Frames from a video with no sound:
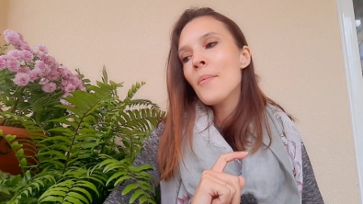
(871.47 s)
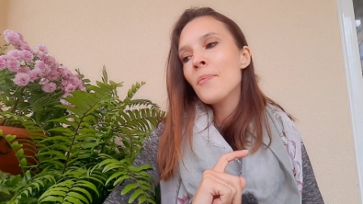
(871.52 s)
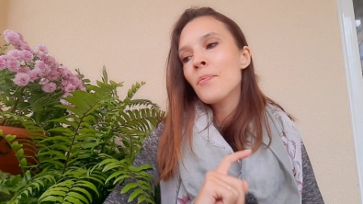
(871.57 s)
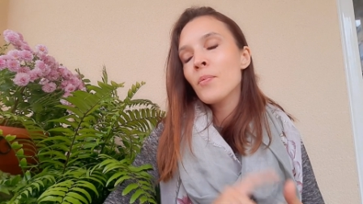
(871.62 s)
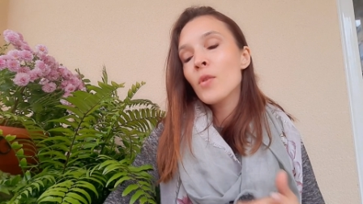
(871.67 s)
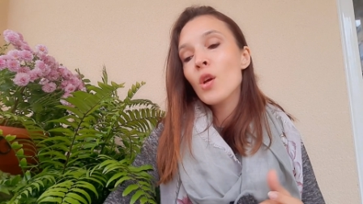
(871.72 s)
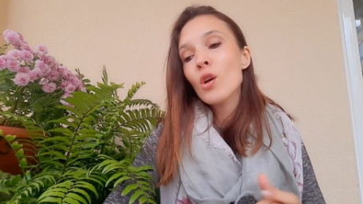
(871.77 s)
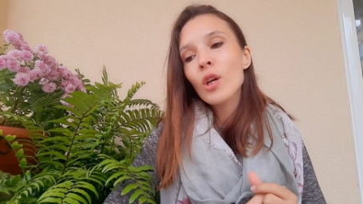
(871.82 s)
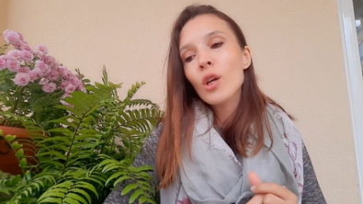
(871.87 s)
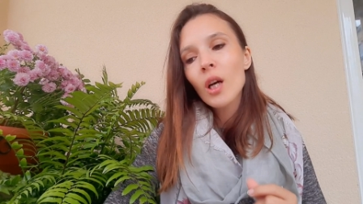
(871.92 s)

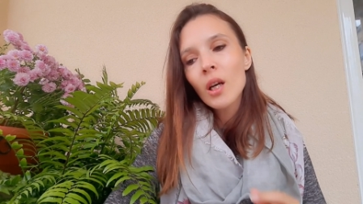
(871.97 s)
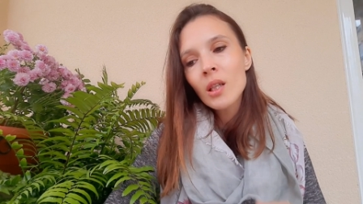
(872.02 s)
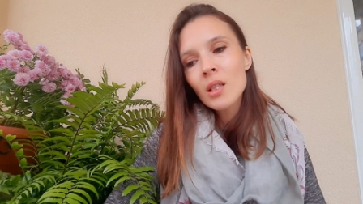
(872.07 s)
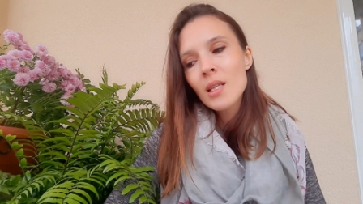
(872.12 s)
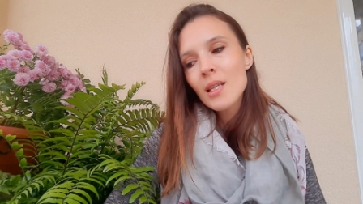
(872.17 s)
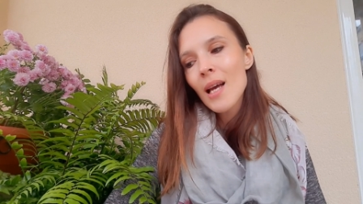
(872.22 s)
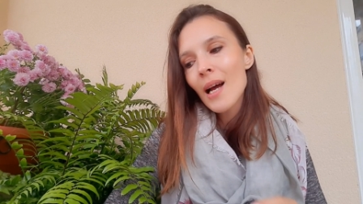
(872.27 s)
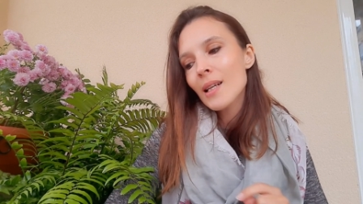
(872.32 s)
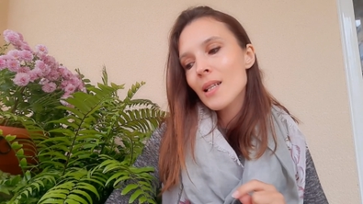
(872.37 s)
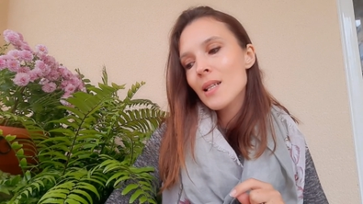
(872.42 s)
your
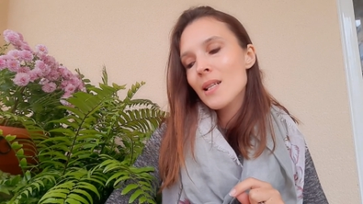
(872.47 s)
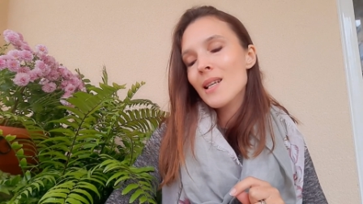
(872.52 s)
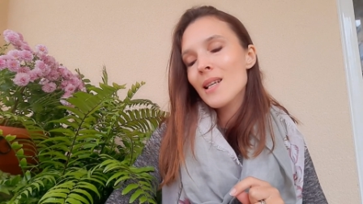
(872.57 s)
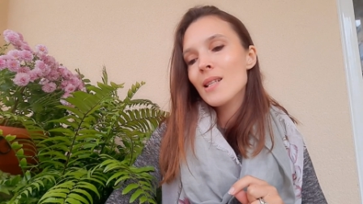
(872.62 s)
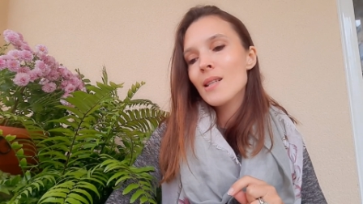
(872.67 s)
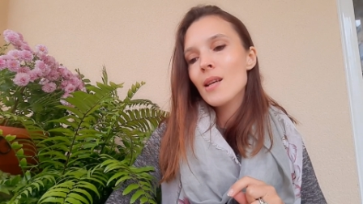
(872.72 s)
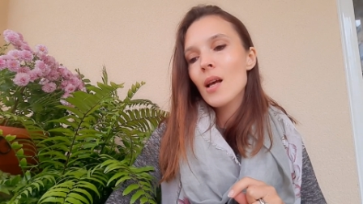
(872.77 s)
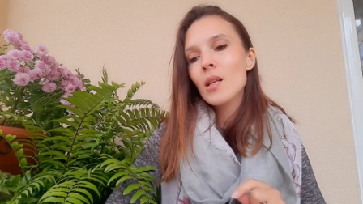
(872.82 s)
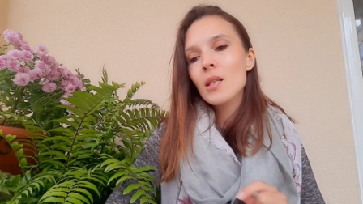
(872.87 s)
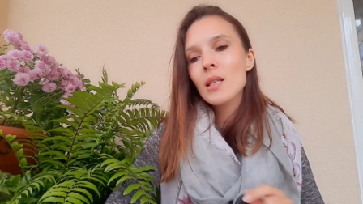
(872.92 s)
contact
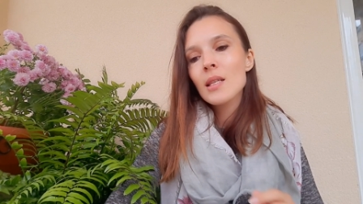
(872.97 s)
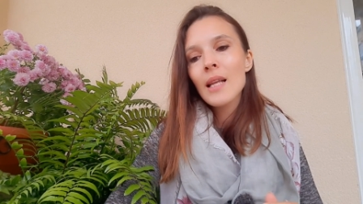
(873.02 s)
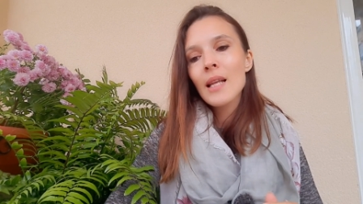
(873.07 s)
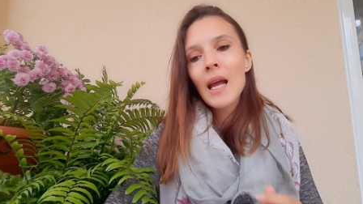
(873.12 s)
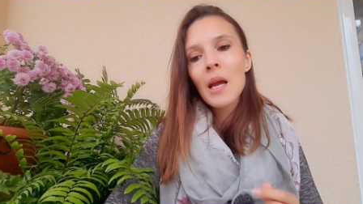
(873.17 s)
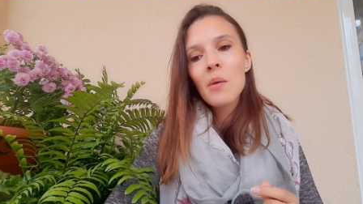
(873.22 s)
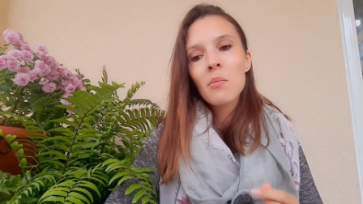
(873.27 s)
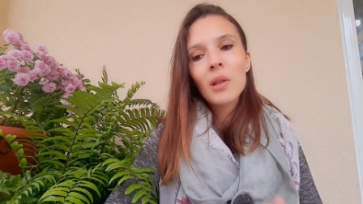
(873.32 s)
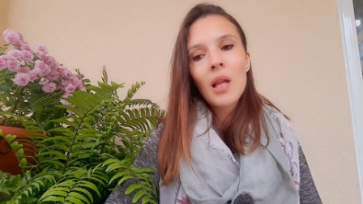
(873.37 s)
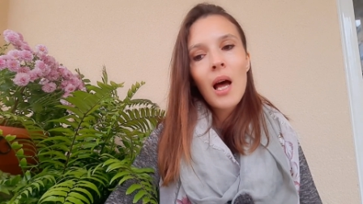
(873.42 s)
details,
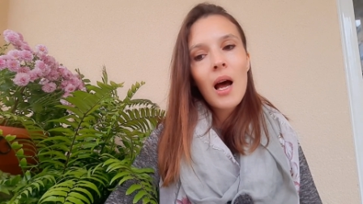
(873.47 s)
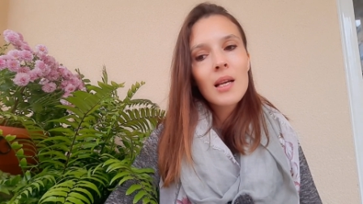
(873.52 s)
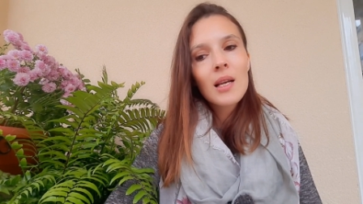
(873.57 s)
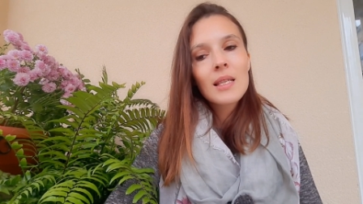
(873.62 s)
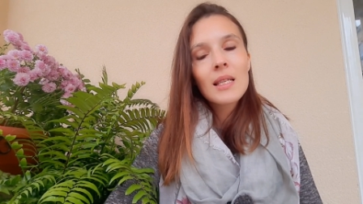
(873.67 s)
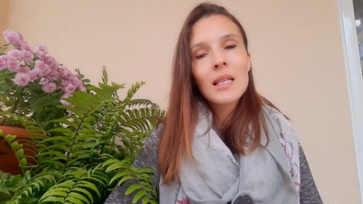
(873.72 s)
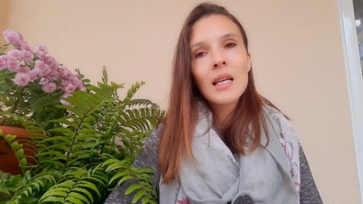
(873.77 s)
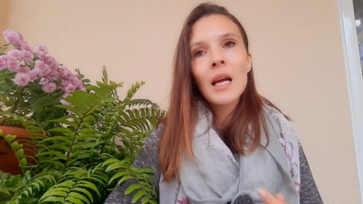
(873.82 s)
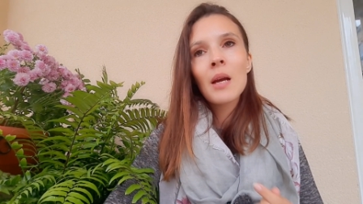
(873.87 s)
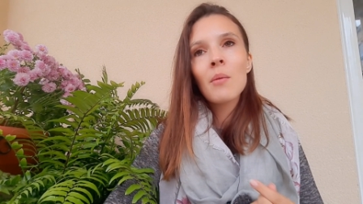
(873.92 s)
name,
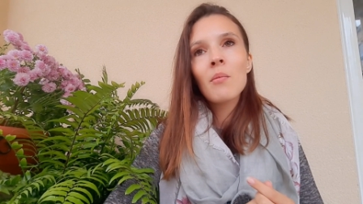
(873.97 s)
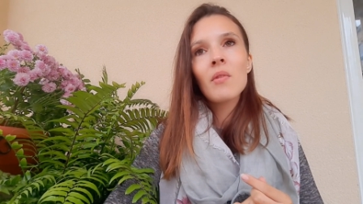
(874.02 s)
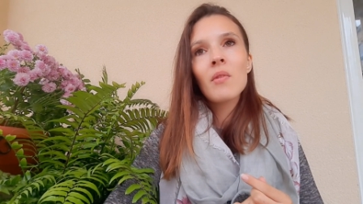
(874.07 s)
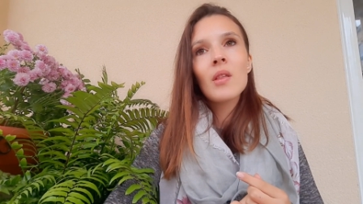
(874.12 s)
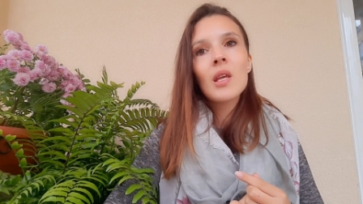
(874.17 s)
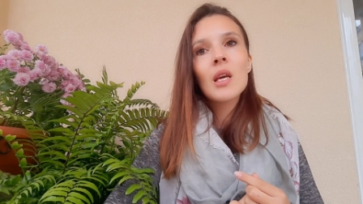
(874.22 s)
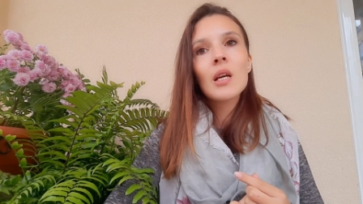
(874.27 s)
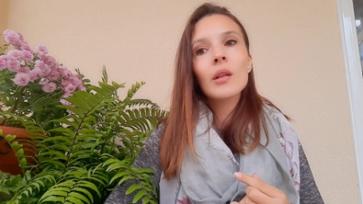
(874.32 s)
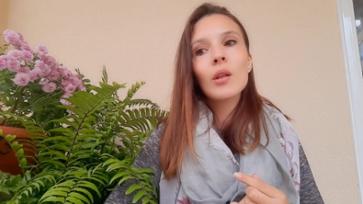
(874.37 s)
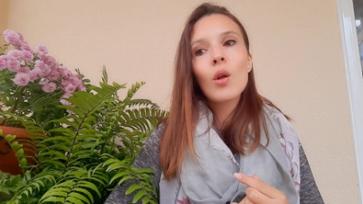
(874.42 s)
last name,
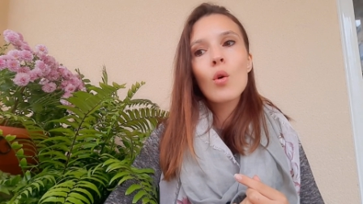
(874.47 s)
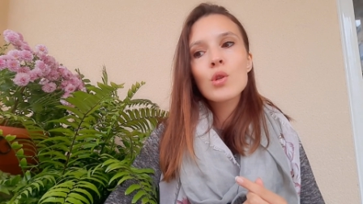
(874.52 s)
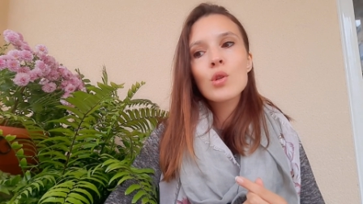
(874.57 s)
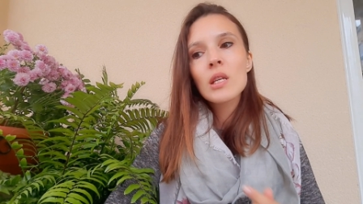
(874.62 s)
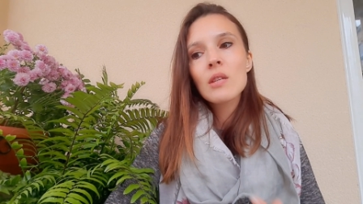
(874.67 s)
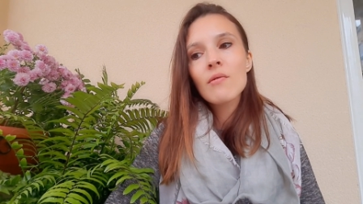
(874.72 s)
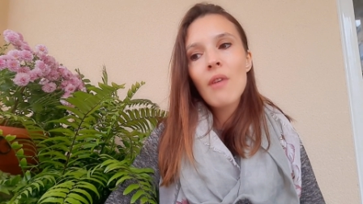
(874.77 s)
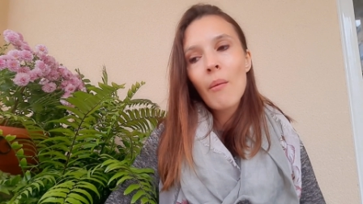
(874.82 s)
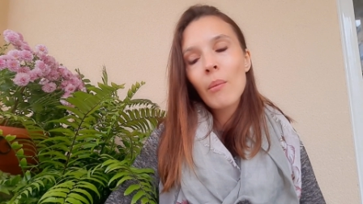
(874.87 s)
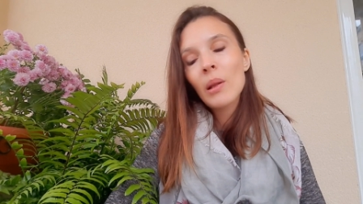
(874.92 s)
the
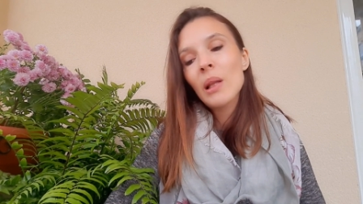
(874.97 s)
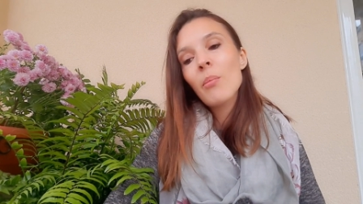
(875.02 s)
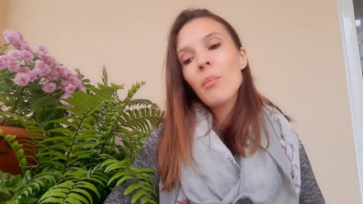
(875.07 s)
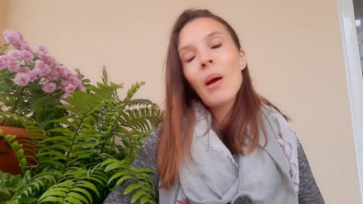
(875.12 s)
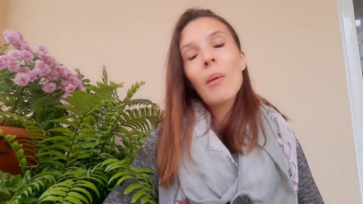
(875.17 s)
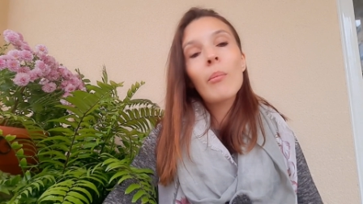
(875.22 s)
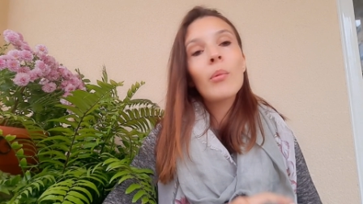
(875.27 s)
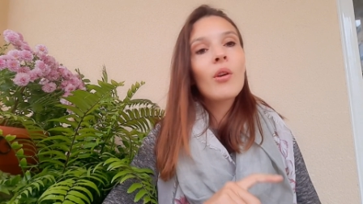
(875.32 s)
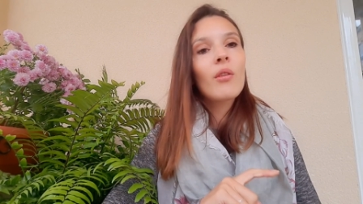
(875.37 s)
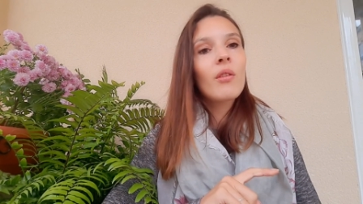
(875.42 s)
closest family
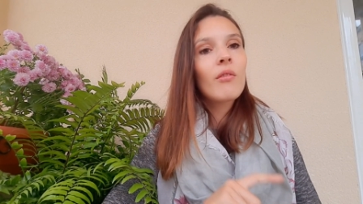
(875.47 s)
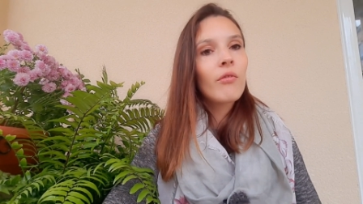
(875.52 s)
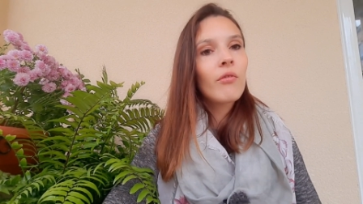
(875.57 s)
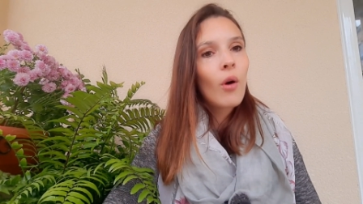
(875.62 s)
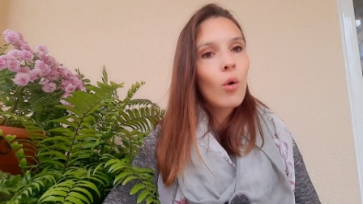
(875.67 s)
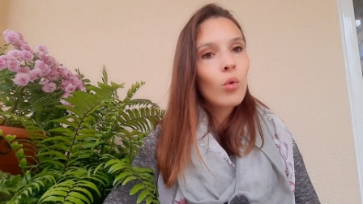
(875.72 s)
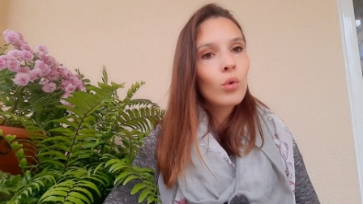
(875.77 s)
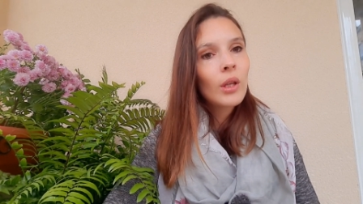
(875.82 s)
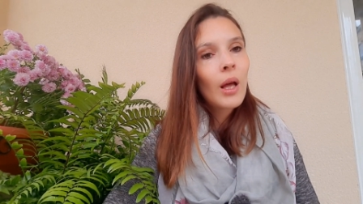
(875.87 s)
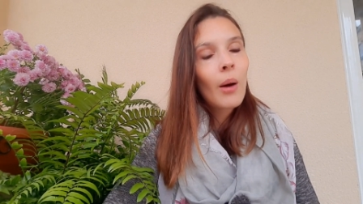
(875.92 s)
member, the
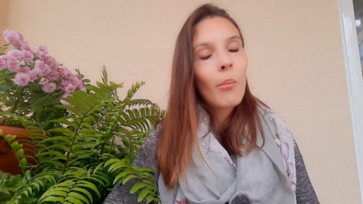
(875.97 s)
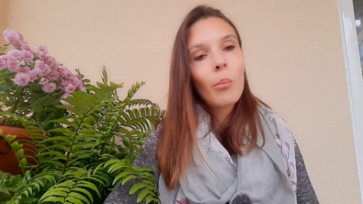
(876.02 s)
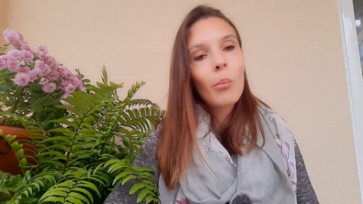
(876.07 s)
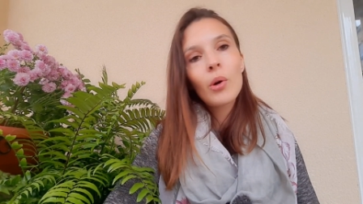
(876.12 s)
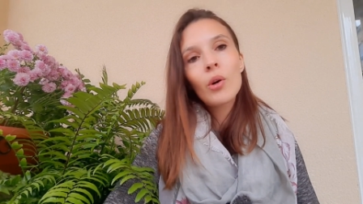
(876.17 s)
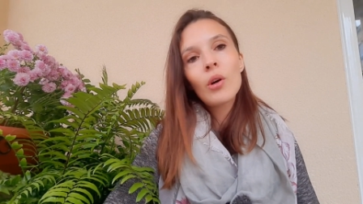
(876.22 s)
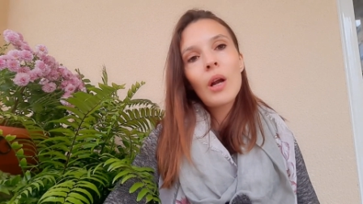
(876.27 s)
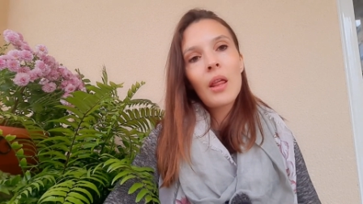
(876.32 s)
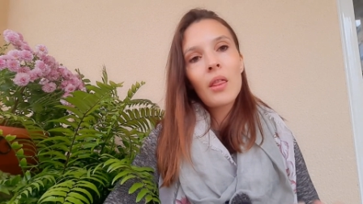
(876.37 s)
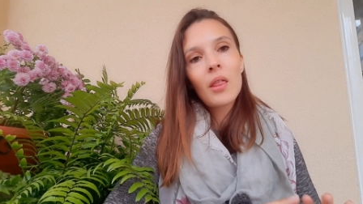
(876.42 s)
phone
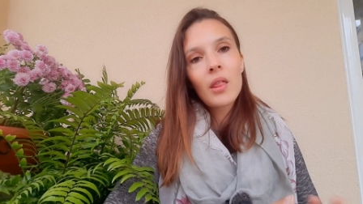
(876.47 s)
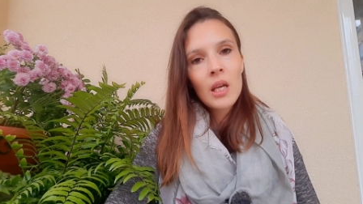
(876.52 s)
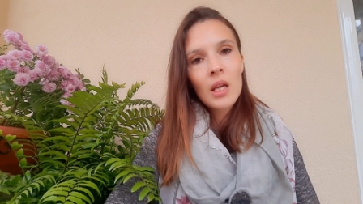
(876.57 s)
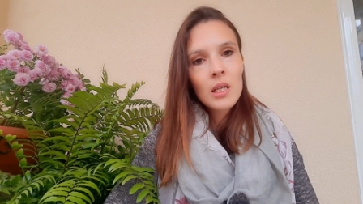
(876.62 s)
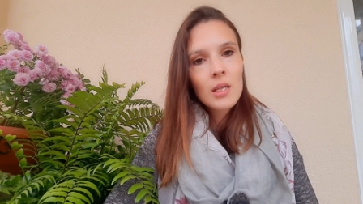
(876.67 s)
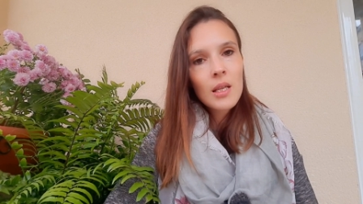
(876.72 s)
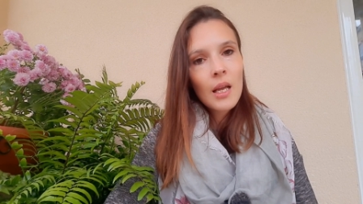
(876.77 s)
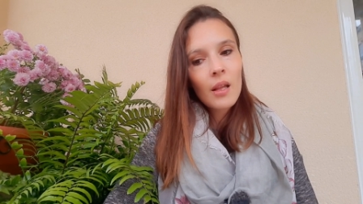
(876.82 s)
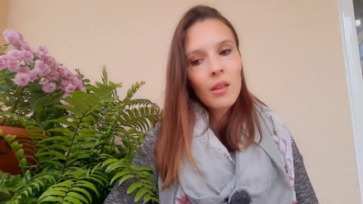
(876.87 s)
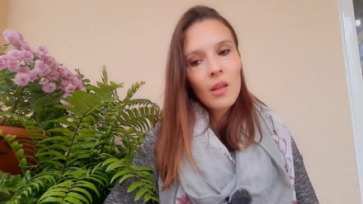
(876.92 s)
number, and
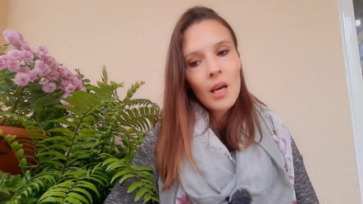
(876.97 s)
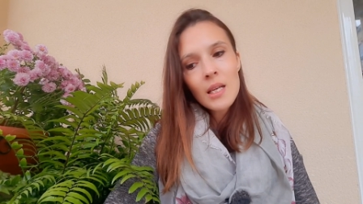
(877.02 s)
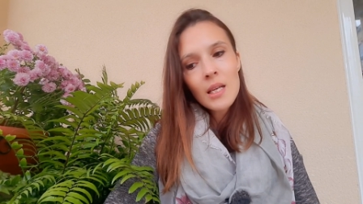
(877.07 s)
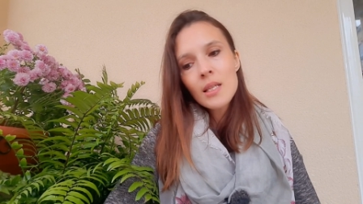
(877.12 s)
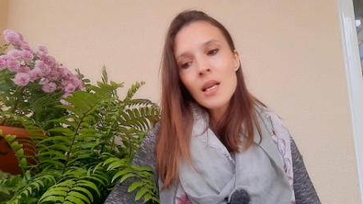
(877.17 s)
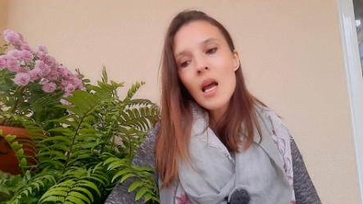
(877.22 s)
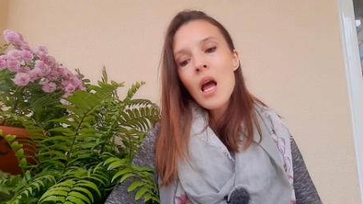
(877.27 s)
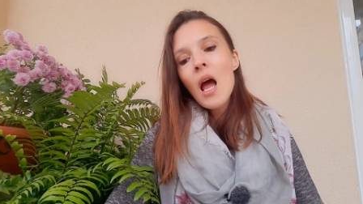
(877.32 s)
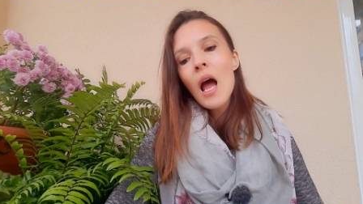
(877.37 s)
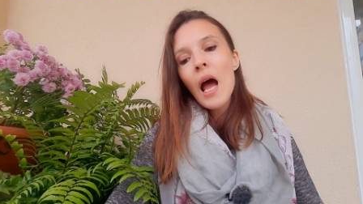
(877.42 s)
things like this.